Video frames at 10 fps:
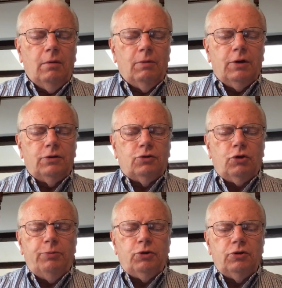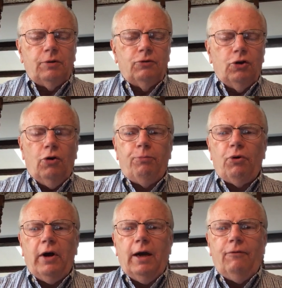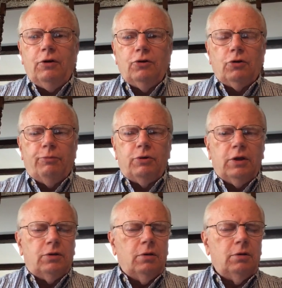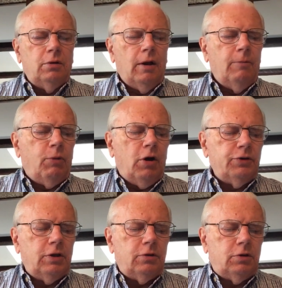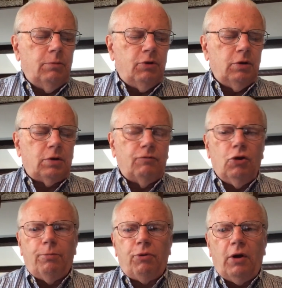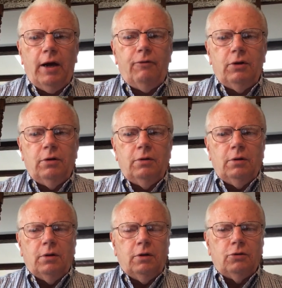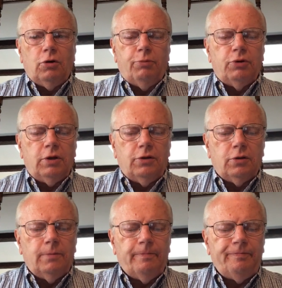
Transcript: because the scriptures have of no private interpretation. Paul said to Timothy, It's of no private uh, interpretation.